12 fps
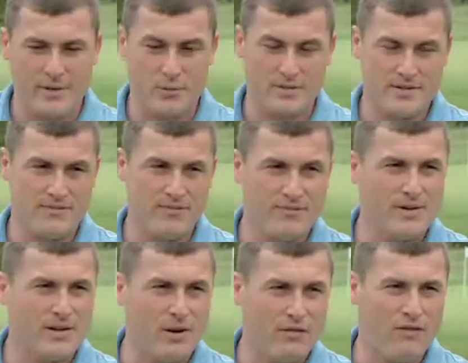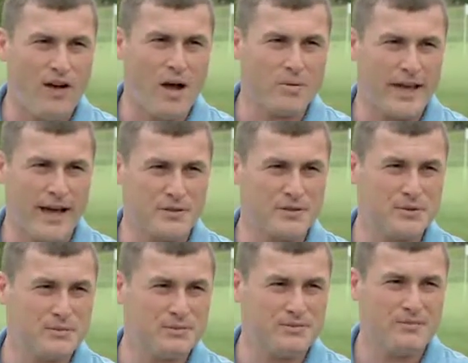was called FOB Kalsu,